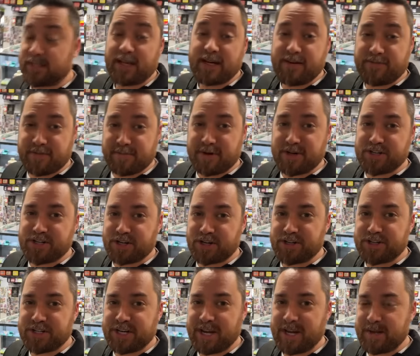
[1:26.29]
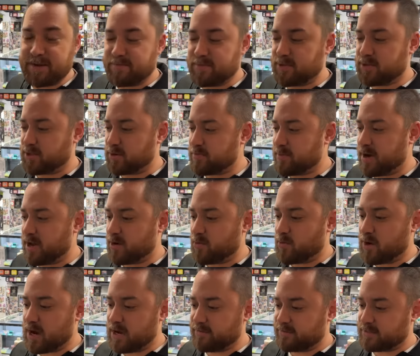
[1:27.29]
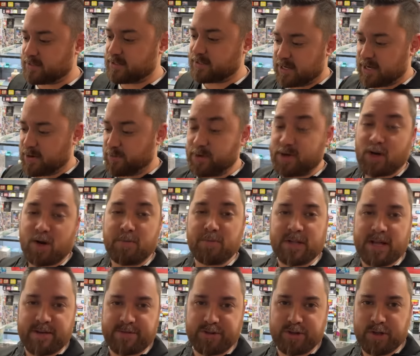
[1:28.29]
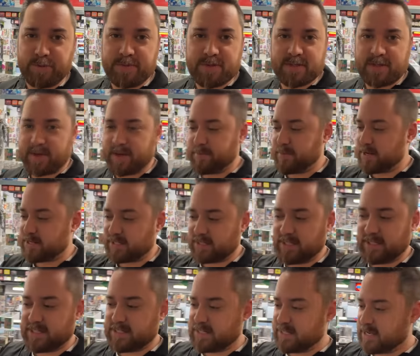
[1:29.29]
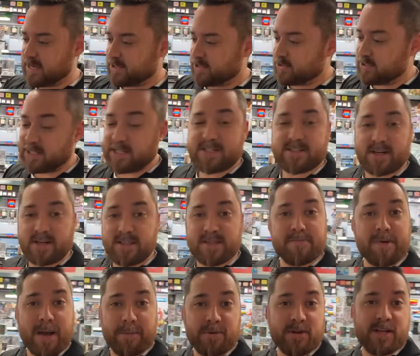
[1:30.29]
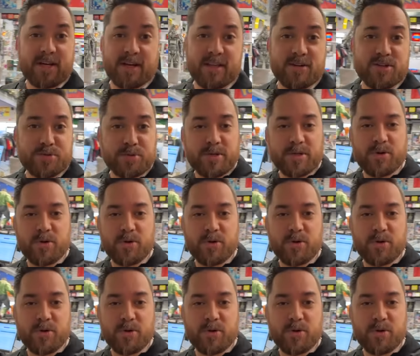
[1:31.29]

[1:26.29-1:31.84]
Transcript: lady from our church came to my wife's, uh, we call them life groups. They basically get together and they study the Bible together. It's really